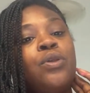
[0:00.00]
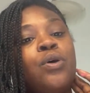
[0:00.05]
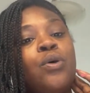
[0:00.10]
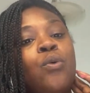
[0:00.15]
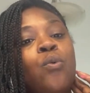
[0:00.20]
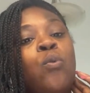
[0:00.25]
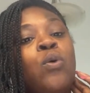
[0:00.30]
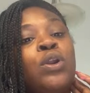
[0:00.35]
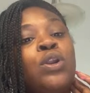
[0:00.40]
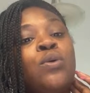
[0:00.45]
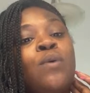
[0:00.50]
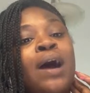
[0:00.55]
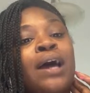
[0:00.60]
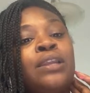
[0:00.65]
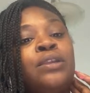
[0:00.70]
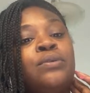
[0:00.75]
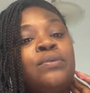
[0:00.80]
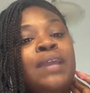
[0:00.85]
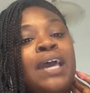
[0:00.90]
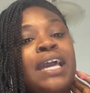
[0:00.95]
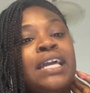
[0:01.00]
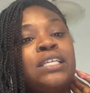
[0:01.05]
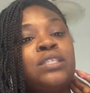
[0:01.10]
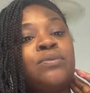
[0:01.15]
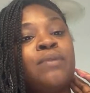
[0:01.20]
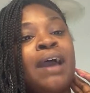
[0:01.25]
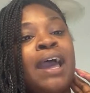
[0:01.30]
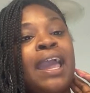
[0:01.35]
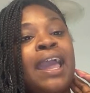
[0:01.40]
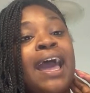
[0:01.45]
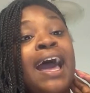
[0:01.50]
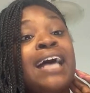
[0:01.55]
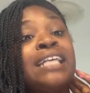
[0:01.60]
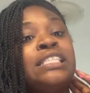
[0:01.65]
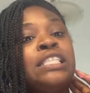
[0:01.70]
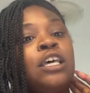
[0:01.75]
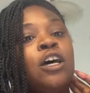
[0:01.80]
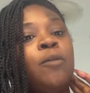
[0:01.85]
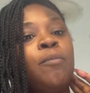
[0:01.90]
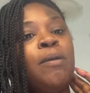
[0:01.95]
What do I do next, right? I
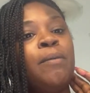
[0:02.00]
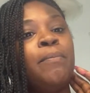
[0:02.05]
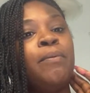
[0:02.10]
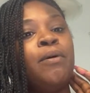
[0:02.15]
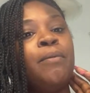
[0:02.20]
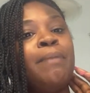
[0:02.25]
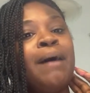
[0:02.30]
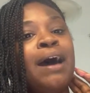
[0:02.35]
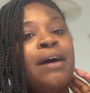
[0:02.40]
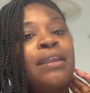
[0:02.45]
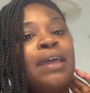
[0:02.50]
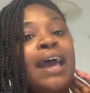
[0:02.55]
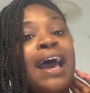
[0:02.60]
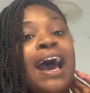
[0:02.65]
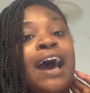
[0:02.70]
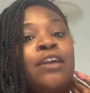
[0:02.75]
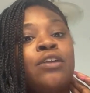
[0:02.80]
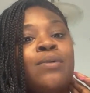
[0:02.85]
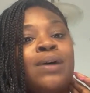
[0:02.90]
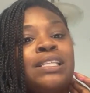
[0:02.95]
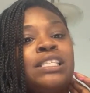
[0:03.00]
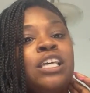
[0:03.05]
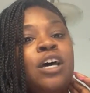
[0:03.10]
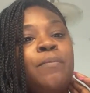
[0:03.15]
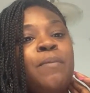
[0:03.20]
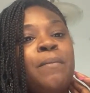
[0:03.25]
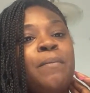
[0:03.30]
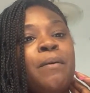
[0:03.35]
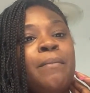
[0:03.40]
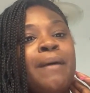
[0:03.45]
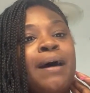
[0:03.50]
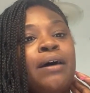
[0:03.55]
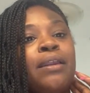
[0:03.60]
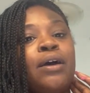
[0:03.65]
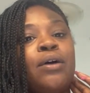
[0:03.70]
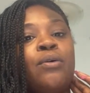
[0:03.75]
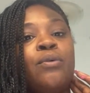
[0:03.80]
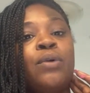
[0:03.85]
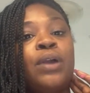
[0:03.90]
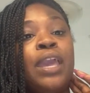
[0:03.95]
tell people about it. How do I tell people about
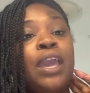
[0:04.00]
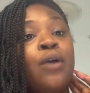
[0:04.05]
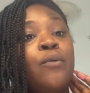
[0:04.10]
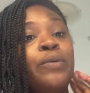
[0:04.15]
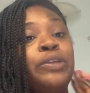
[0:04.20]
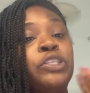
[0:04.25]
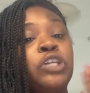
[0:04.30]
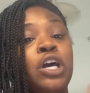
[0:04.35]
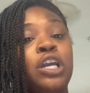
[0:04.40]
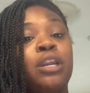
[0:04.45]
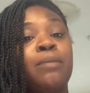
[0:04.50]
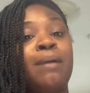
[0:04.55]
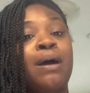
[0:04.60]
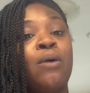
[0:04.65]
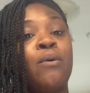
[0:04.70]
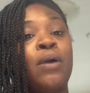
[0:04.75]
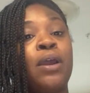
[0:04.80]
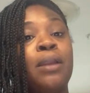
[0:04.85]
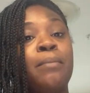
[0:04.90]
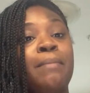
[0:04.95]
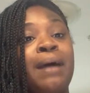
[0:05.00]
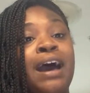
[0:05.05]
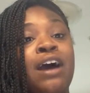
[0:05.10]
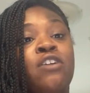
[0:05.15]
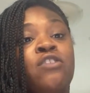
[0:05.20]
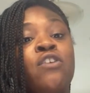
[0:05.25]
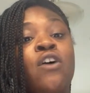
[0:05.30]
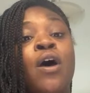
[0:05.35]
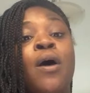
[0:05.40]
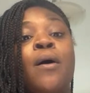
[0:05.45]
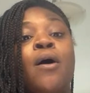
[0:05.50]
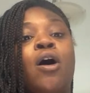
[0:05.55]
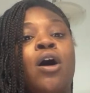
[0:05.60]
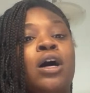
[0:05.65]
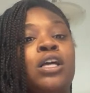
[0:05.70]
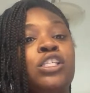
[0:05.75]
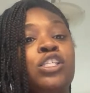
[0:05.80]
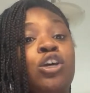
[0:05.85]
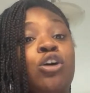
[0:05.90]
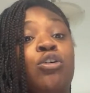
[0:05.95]
it? Again, we talked about word of mouth,
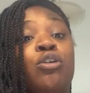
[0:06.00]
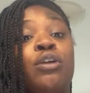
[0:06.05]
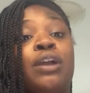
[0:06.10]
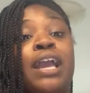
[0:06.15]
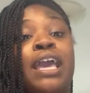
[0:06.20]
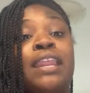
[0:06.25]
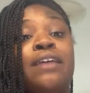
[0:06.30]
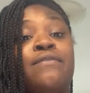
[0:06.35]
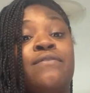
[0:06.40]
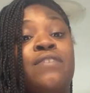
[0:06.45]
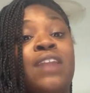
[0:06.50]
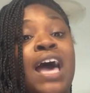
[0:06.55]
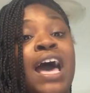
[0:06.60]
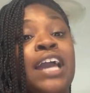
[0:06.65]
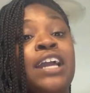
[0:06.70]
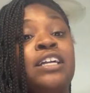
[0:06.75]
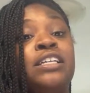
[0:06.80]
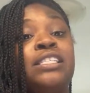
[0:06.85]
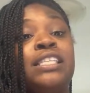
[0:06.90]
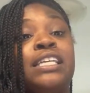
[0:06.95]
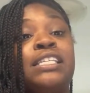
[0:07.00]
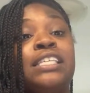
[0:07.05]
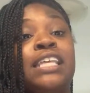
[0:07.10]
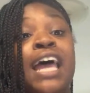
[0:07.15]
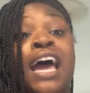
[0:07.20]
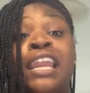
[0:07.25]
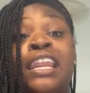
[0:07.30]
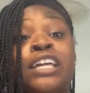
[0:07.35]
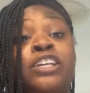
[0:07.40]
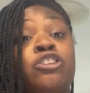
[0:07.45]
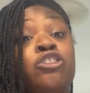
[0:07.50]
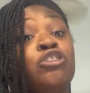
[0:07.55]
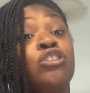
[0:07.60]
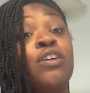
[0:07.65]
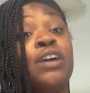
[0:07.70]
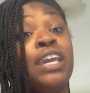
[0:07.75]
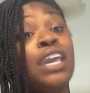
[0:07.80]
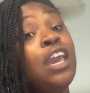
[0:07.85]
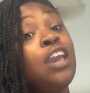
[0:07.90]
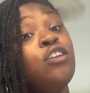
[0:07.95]
also creating flyers, things of that nature.
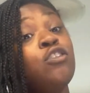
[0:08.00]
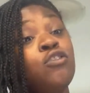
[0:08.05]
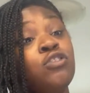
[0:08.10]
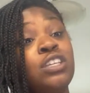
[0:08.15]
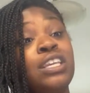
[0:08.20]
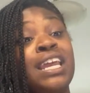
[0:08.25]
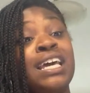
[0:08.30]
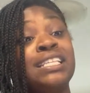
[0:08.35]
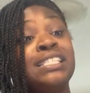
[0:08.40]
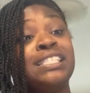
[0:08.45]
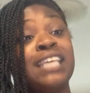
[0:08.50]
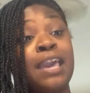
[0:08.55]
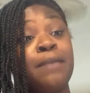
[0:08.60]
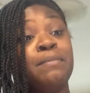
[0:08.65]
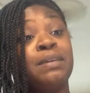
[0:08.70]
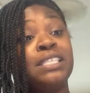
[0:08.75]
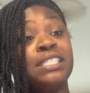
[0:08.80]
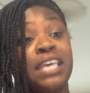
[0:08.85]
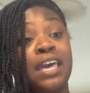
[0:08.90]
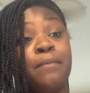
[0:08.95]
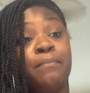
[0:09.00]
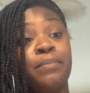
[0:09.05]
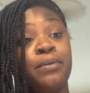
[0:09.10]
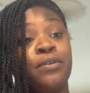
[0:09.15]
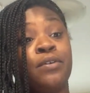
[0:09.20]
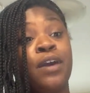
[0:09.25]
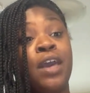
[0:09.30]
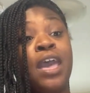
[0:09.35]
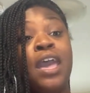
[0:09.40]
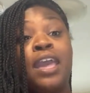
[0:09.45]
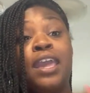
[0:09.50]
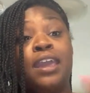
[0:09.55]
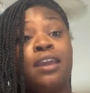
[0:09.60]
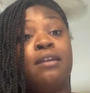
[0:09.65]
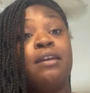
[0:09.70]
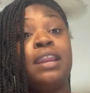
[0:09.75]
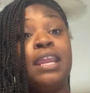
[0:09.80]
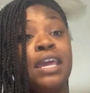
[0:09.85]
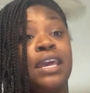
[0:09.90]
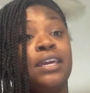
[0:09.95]
So again, using that same example,
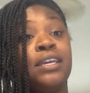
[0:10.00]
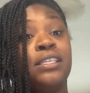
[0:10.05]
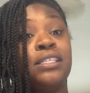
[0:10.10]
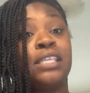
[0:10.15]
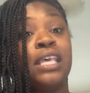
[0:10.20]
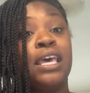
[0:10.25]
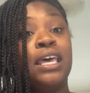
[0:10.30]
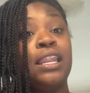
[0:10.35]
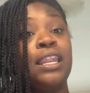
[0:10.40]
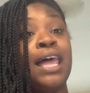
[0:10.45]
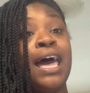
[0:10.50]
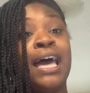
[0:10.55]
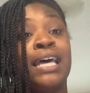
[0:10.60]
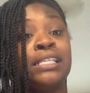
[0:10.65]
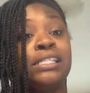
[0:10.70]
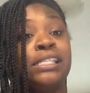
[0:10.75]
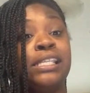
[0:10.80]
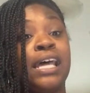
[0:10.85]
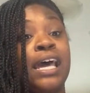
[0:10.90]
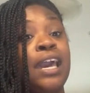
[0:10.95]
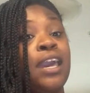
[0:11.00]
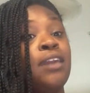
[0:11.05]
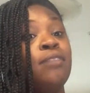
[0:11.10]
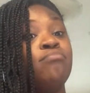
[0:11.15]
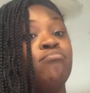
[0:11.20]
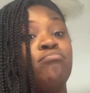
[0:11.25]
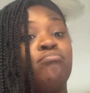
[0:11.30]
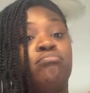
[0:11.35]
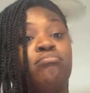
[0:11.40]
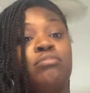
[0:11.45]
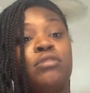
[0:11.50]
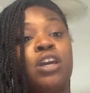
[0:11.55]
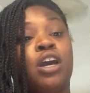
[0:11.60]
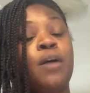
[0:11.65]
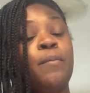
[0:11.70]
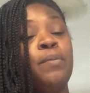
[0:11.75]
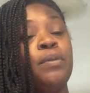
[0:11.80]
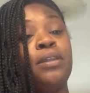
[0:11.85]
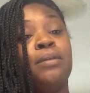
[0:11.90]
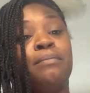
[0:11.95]
here it is. Last night,
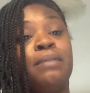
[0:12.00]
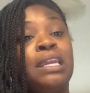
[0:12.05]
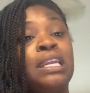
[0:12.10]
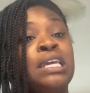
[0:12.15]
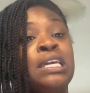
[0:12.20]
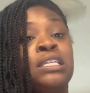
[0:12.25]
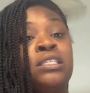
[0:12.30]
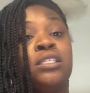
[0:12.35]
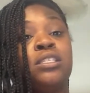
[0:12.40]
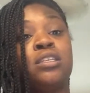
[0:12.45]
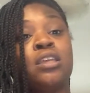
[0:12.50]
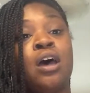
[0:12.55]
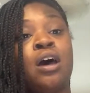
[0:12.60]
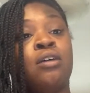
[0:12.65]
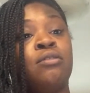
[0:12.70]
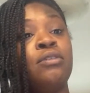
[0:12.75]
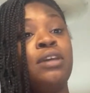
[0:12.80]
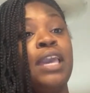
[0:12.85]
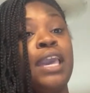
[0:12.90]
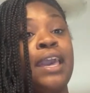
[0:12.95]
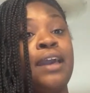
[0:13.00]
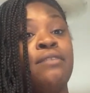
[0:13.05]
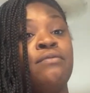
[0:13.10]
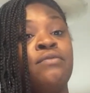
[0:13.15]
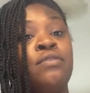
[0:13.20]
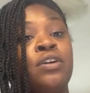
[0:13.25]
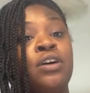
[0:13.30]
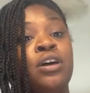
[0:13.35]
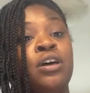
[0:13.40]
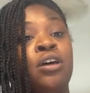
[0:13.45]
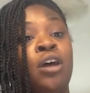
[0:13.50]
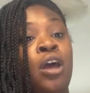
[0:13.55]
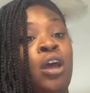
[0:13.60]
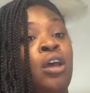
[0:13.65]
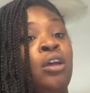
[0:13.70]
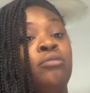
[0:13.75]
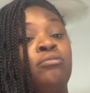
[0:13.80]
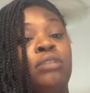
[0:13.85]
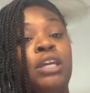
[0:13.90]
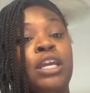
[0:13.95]
couple of minutes on Canva,
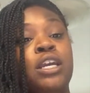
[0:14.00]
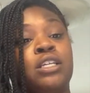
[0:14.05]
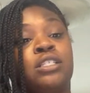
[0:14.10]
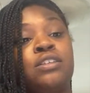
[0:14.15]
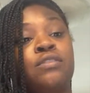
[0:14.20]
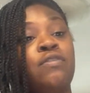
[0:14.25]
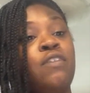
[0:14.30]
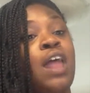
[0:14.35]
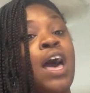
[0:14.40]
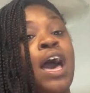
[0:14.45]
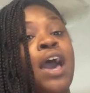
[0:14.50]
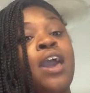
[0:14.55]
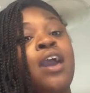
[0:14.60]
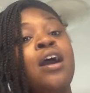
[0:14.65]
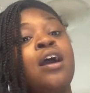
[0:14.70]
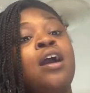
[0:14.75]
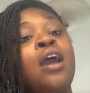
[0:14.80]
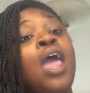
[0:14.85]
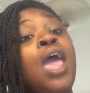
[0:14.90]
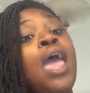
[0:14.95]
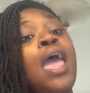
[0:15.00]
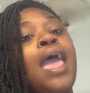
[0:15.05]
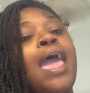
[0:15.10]
here's the flyer.